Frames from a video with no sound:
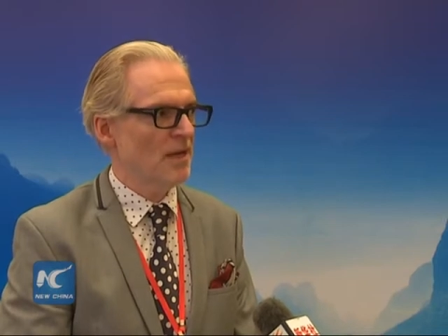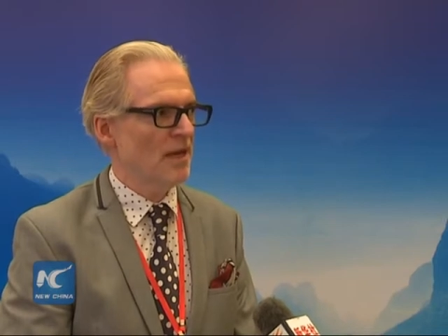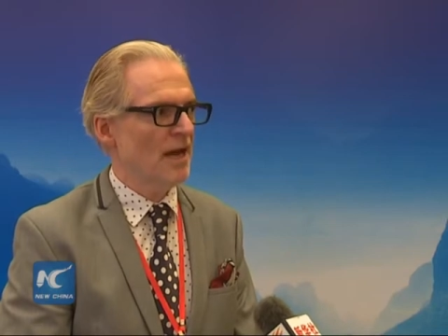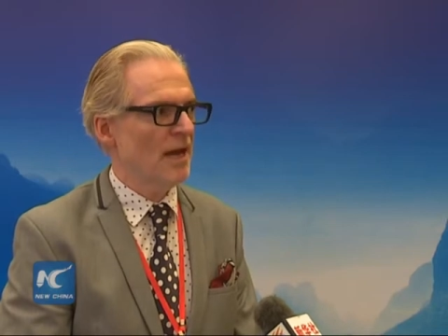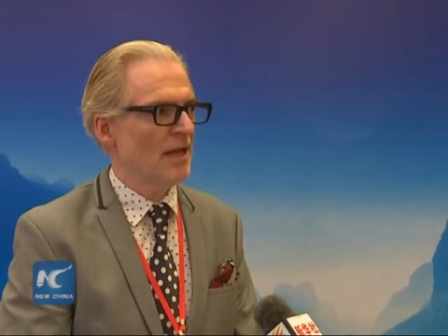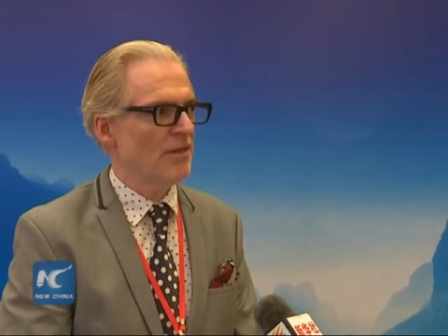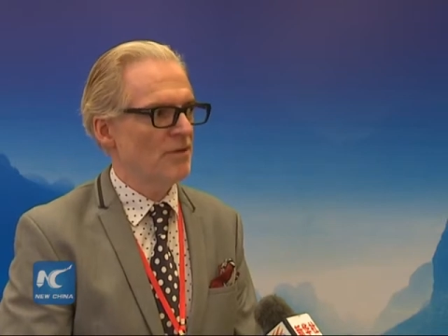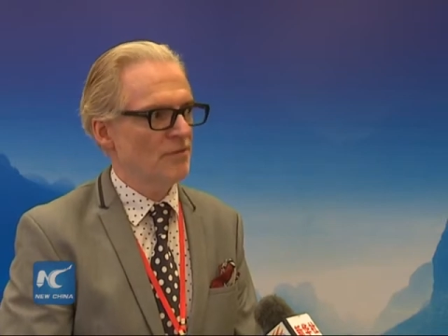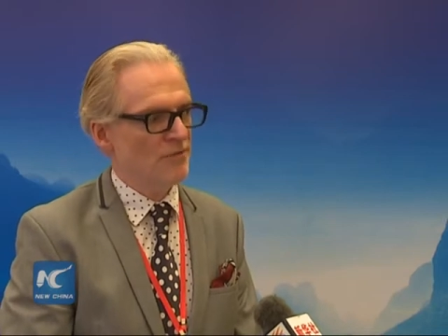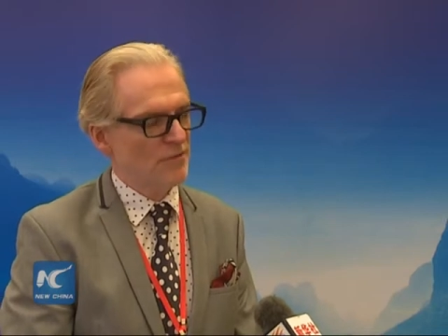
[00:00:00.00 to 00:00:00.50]

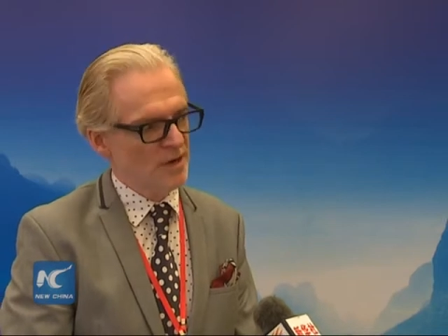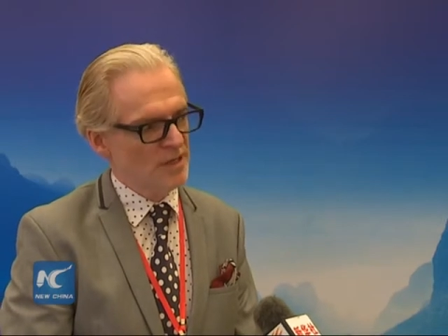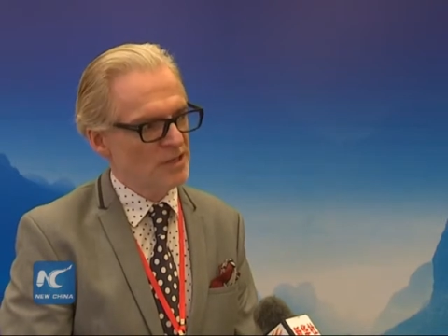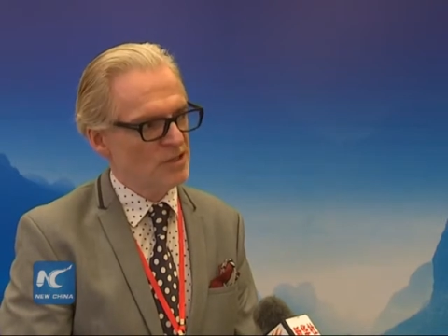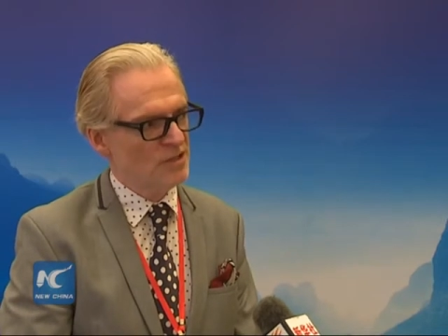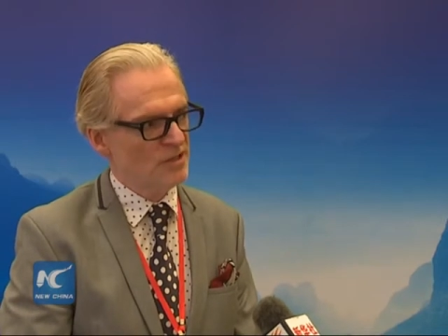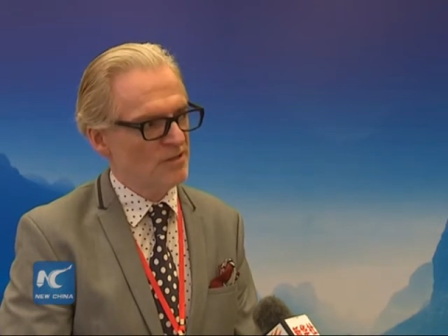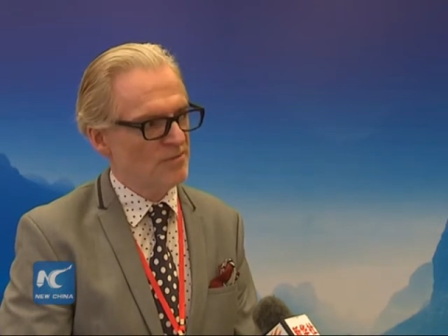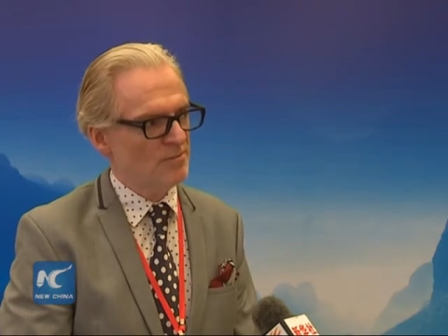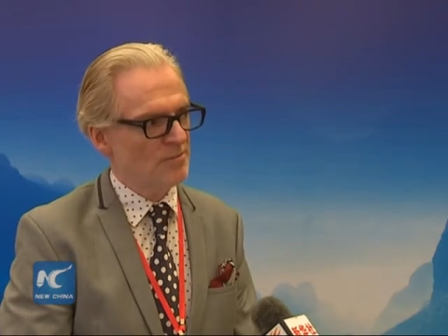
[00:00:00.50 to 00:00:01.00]
and the
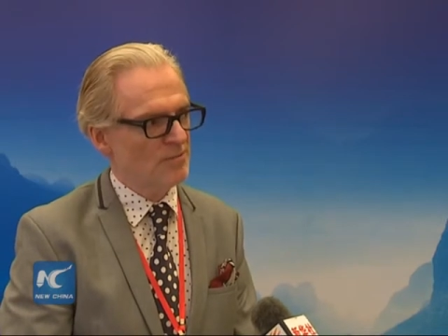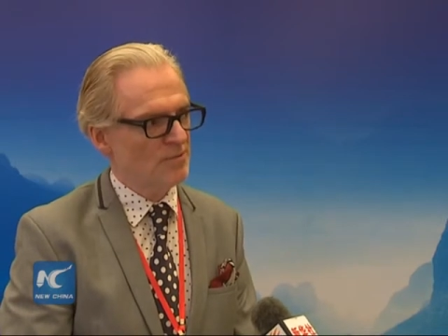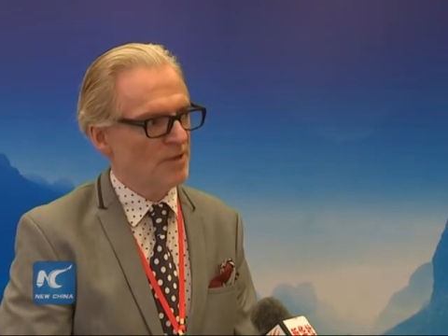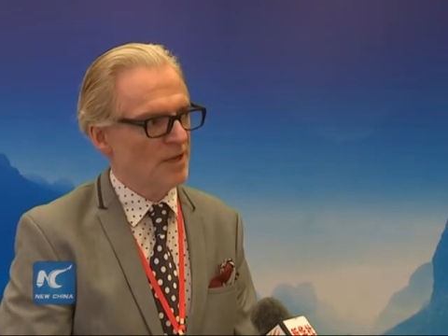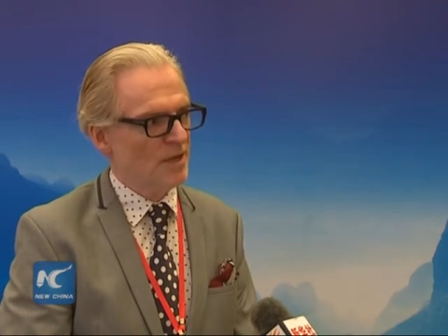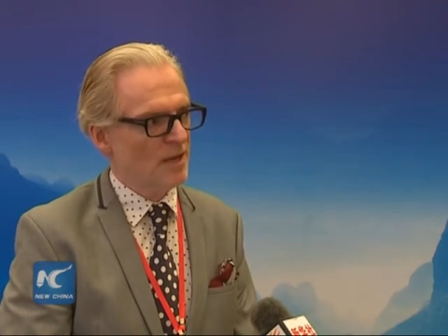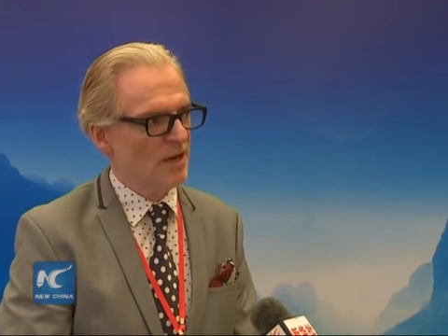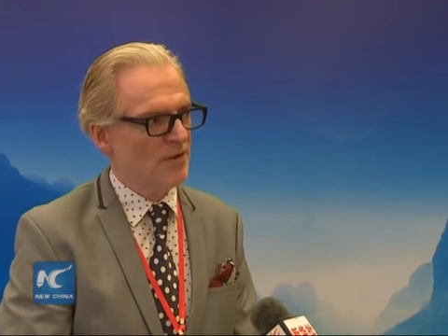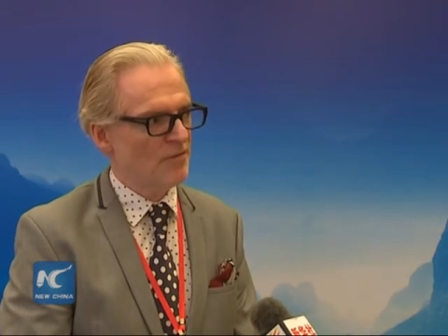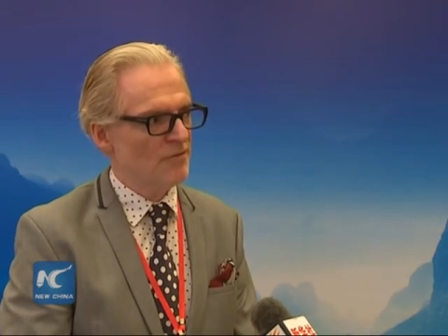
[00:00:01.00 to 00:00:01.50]
friendship
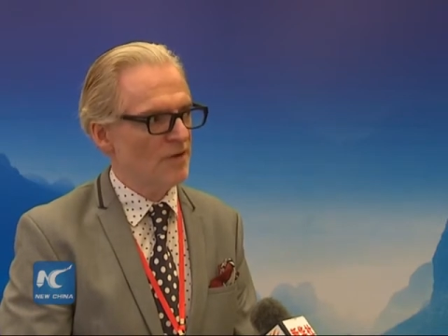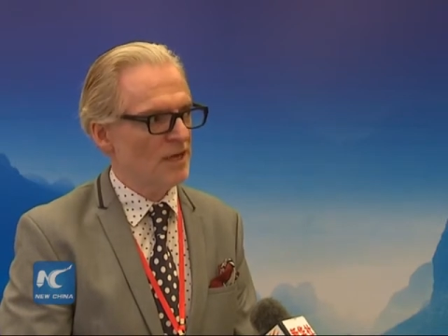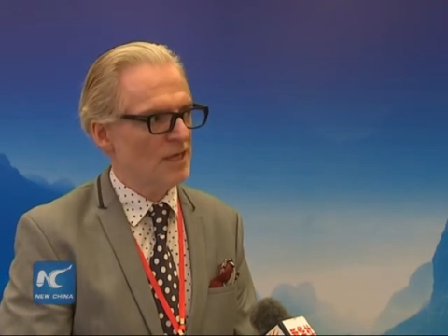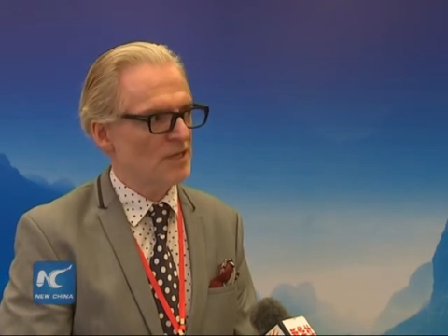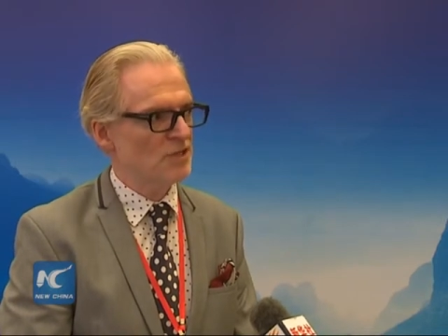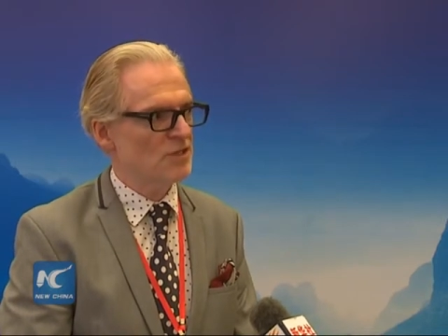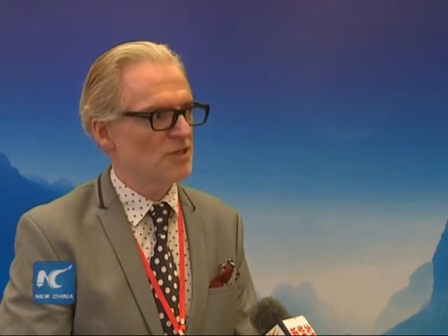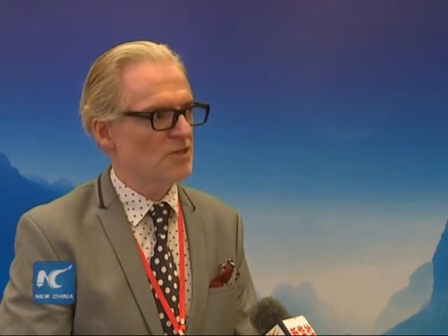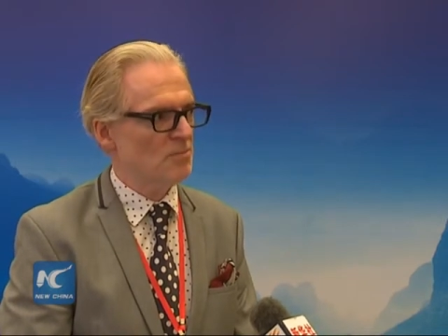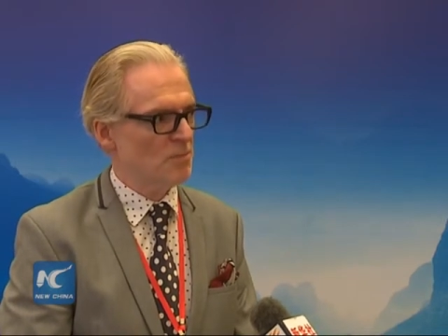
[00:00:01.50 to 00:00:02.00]

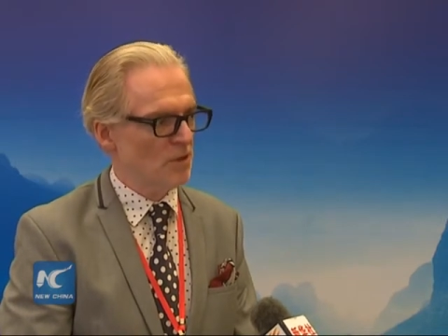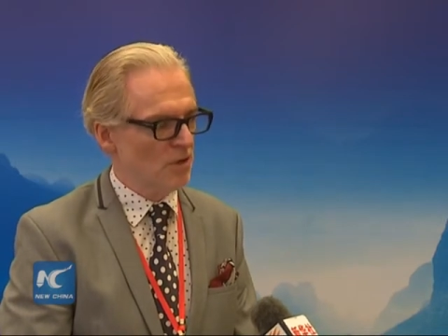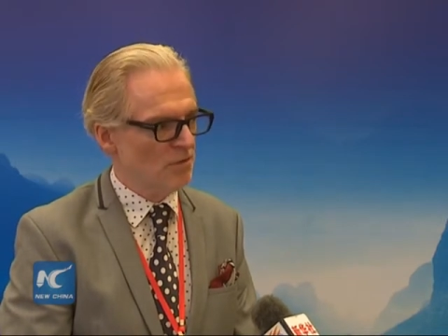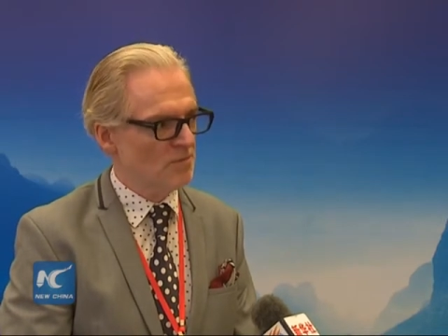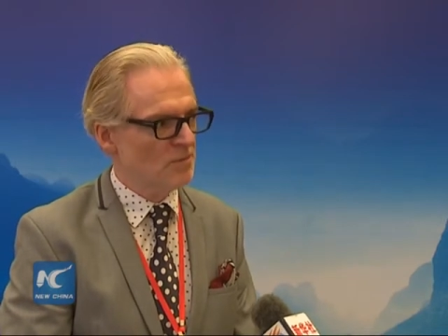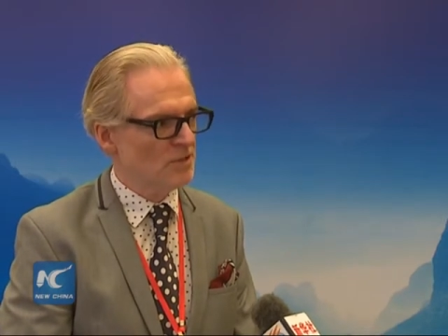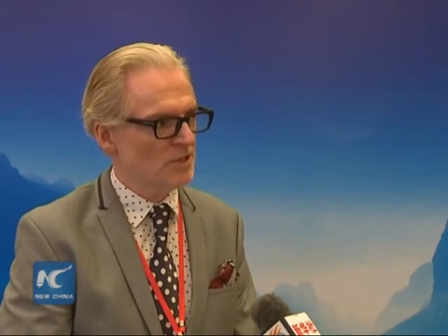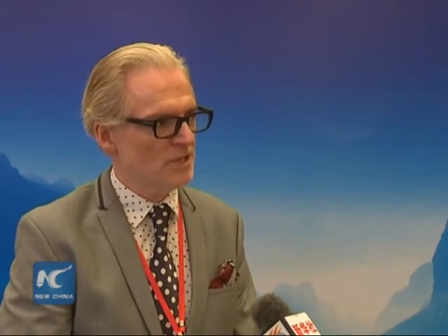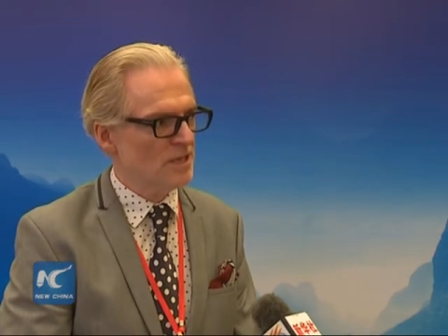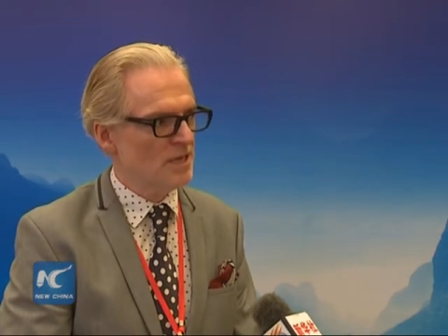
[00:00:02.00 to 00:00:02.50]
affects
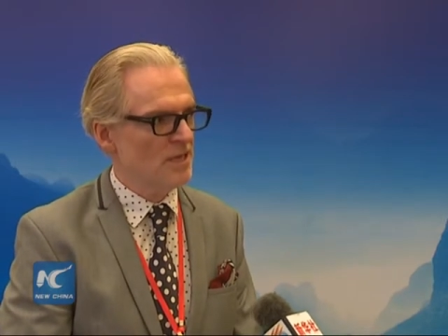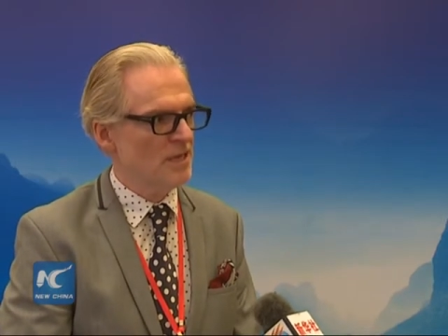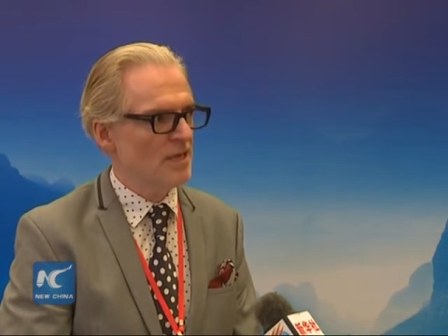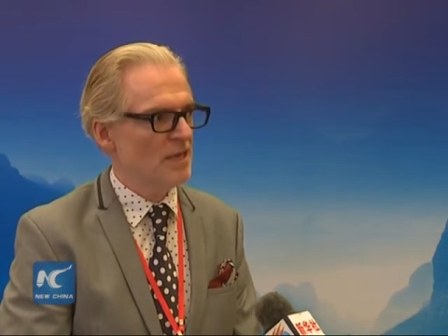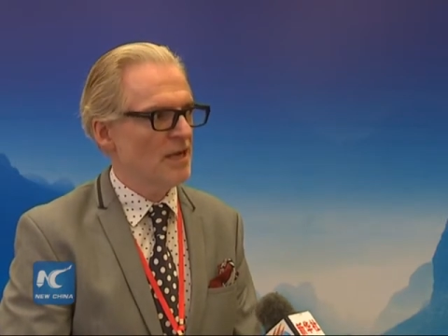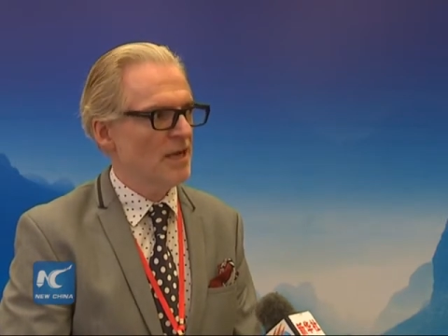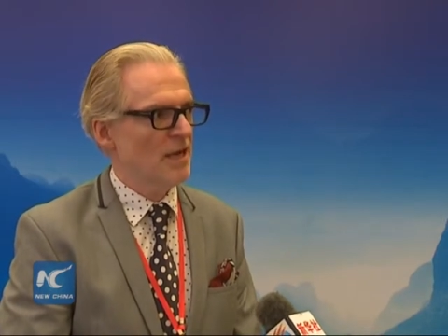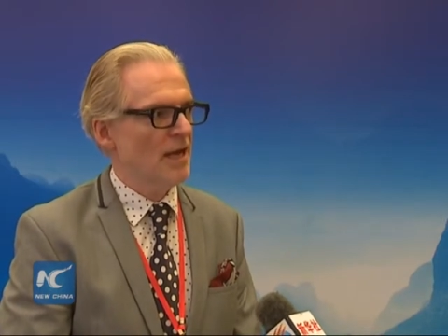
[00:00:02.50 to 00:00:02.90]
diplomacy,